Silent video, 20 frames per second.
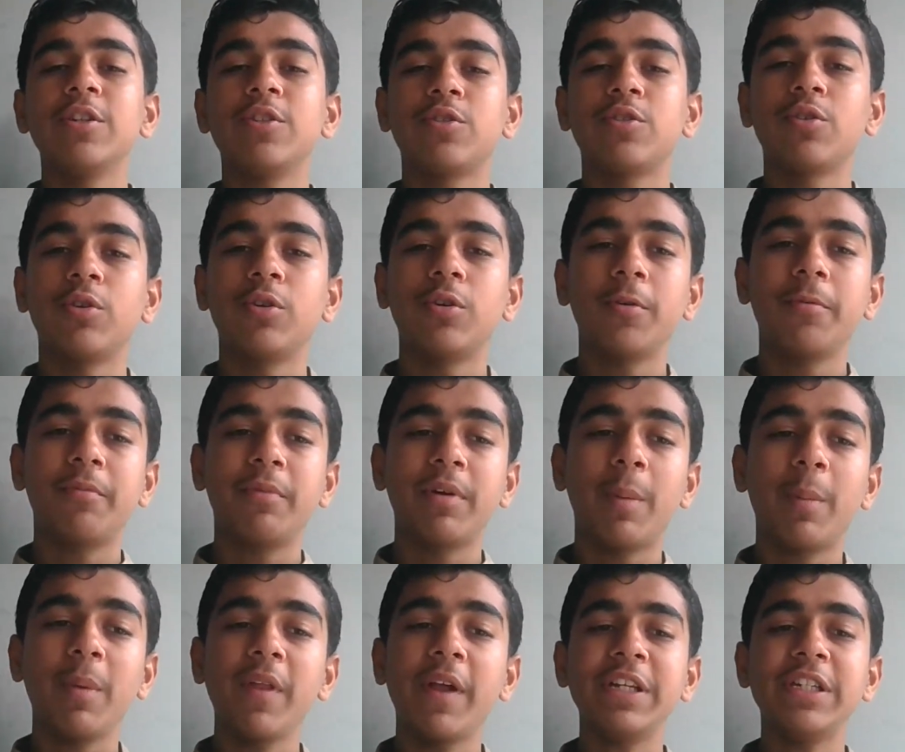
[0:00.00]
So
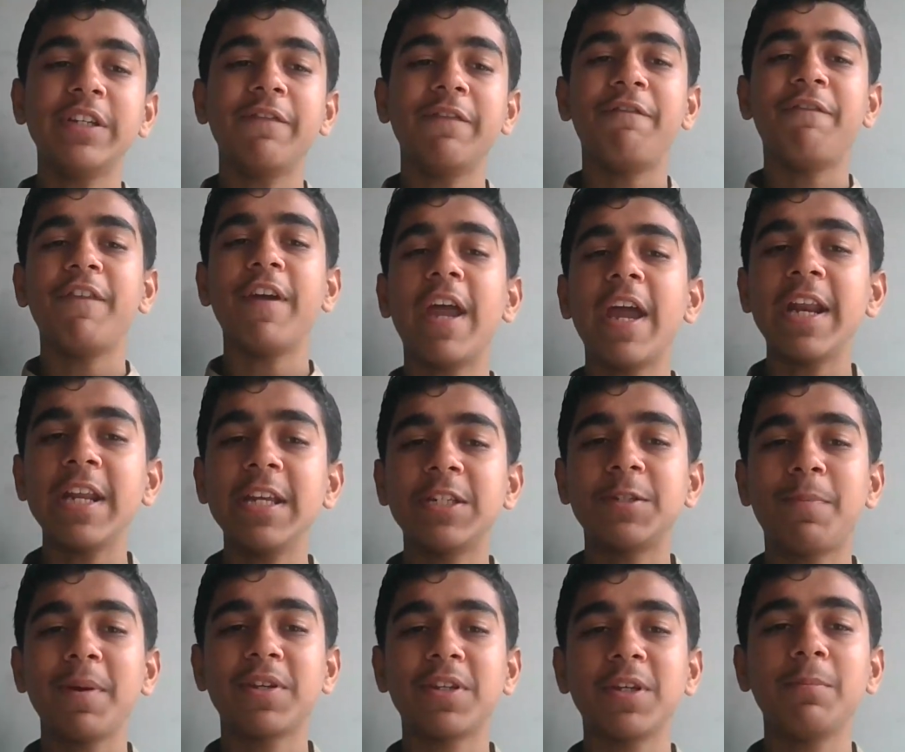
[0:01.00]
Ramadan is a very
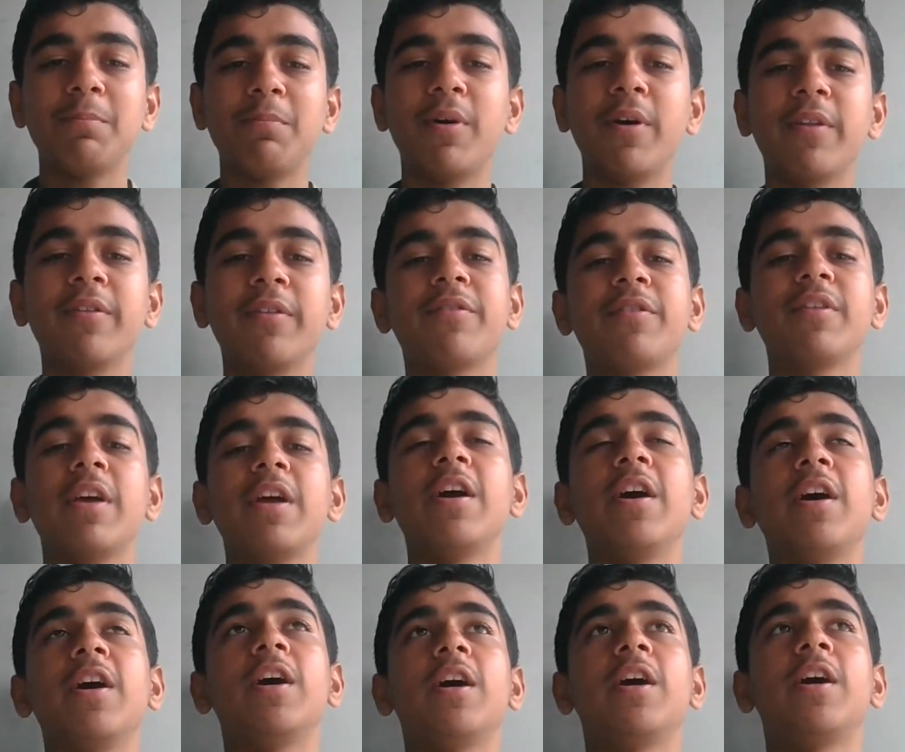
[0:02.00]
special month
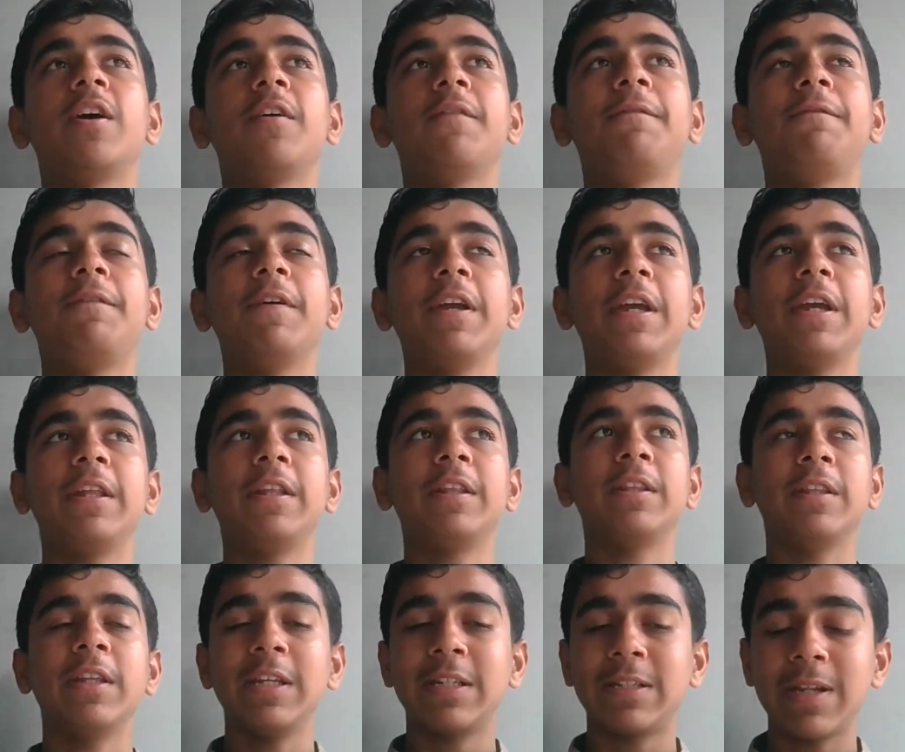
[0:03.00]

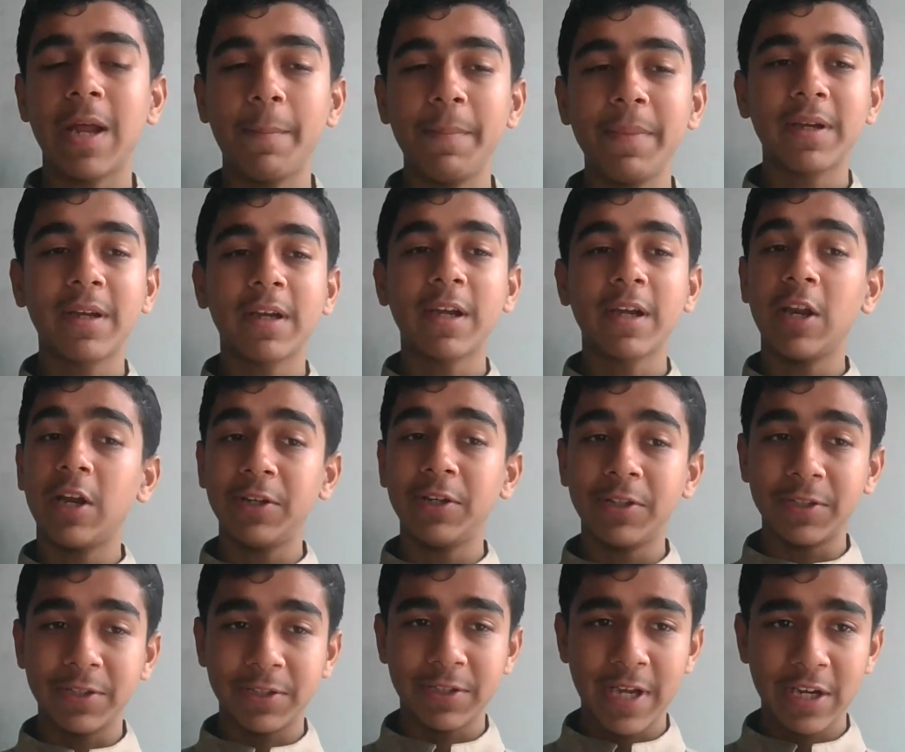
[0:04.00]
in Islamic
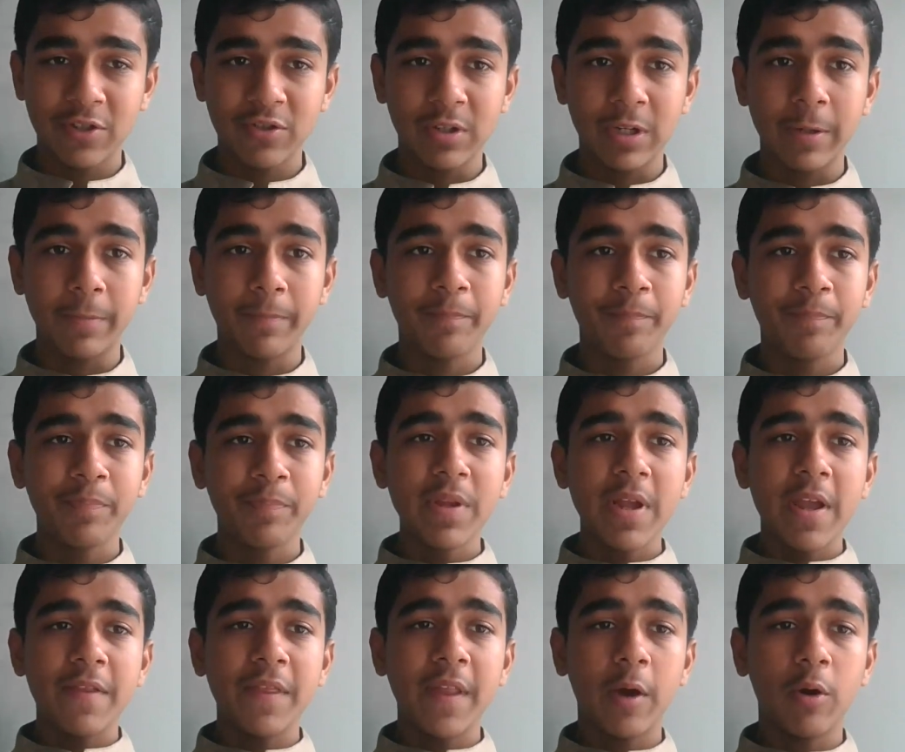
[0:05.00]
calendars actually.
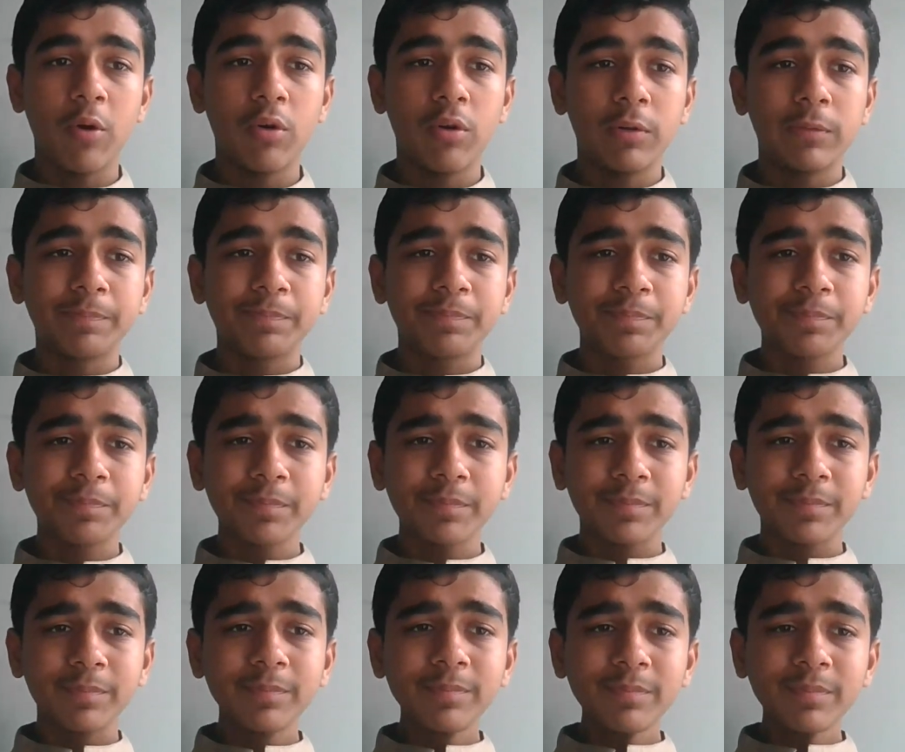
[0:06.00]
Now,
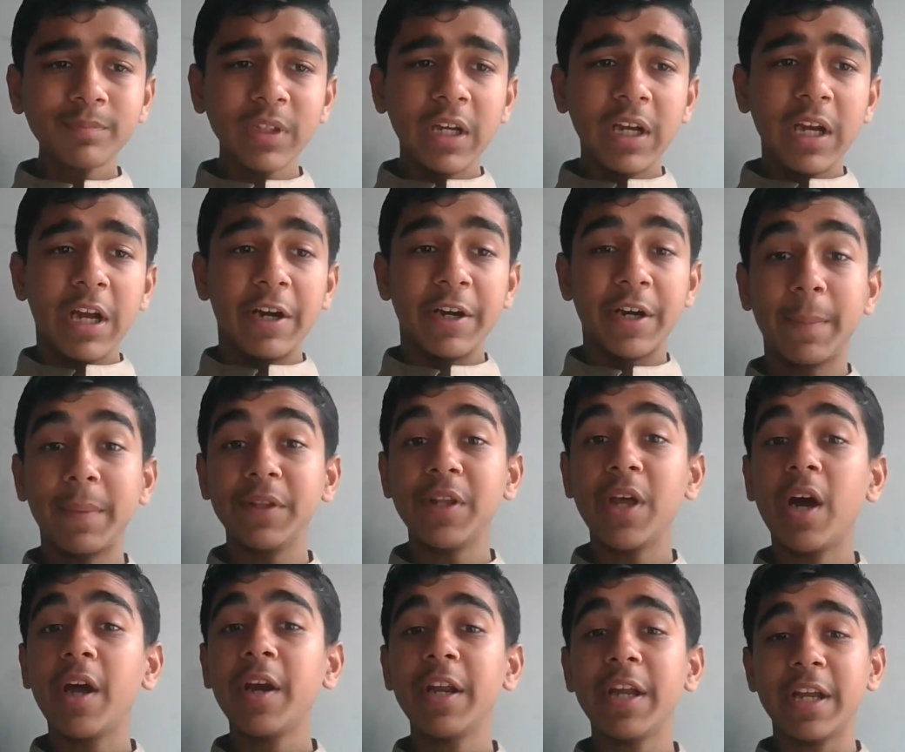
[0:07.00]

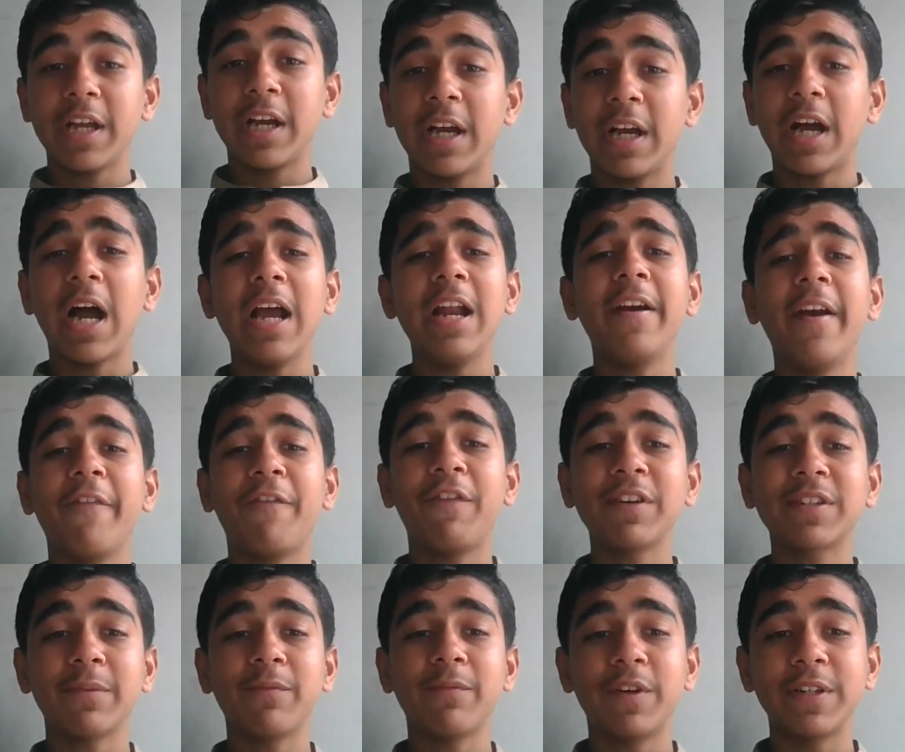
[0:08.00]
Ramadan, I'll refer
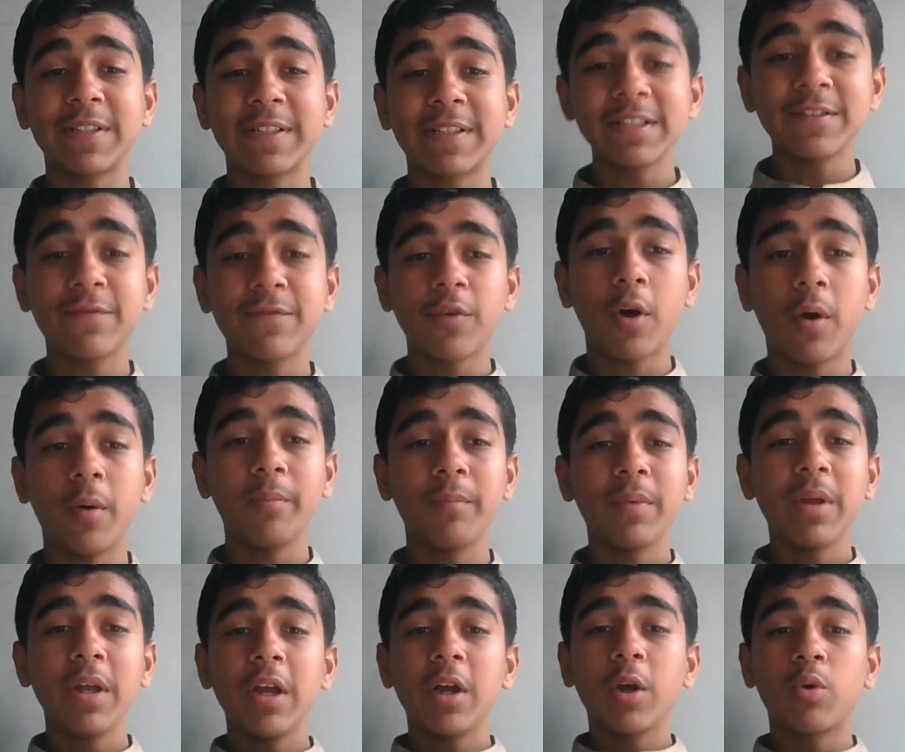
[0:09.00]
some verses from
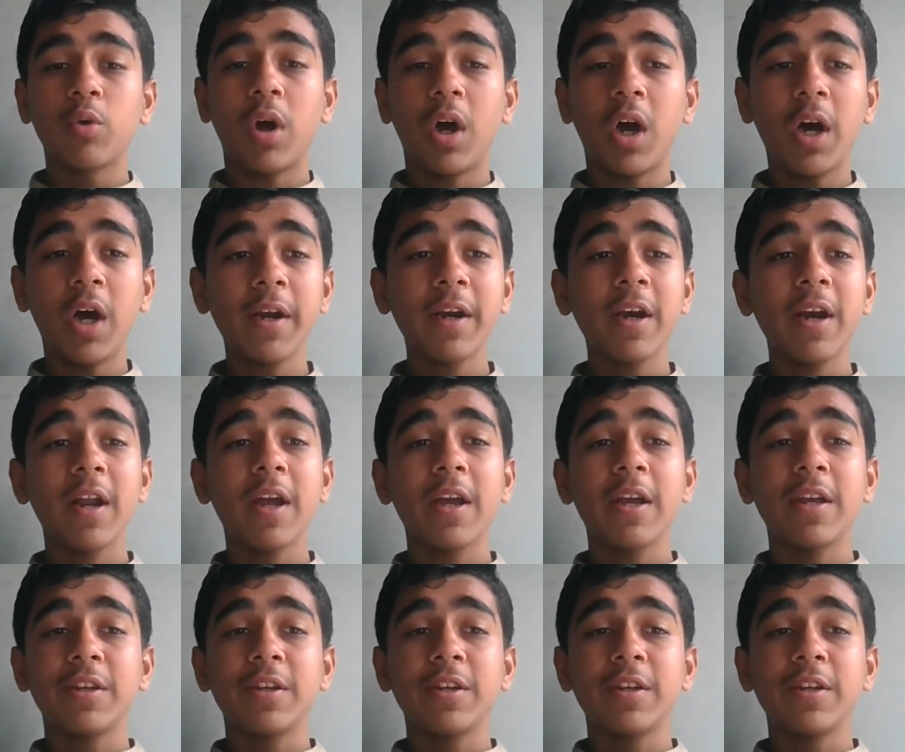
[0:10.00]
Quran.